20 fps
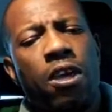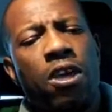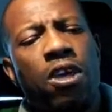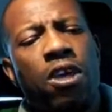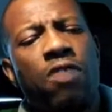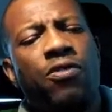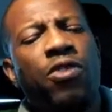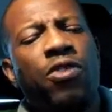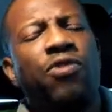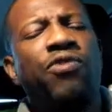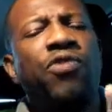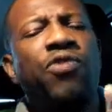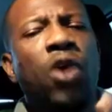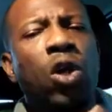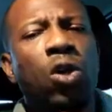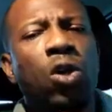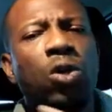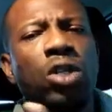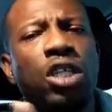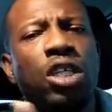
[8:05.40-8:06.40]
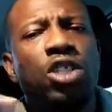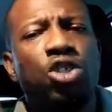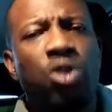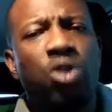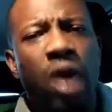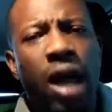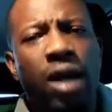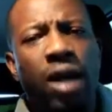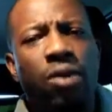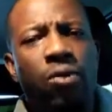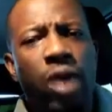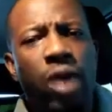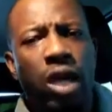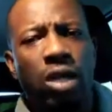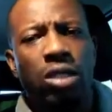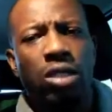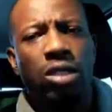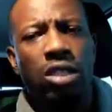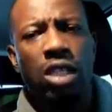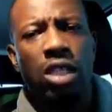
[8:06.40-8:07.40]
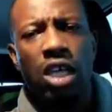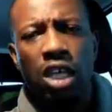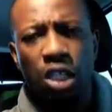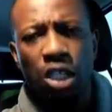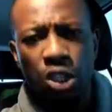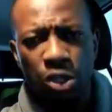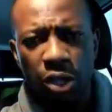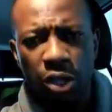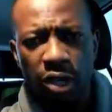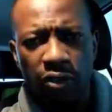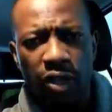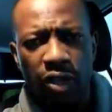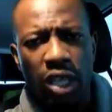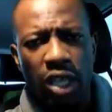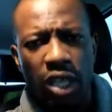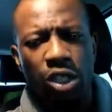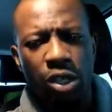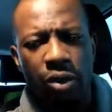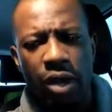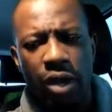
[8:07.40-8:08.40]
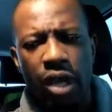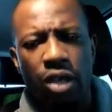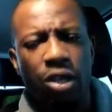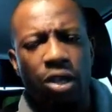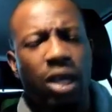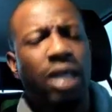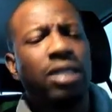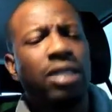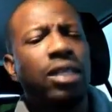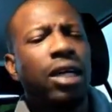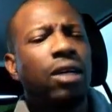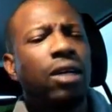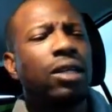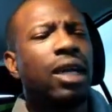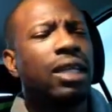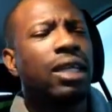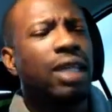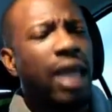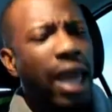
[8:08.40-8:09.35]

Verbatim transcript: if you follow the track record, the history of Nigeria, you can tell that the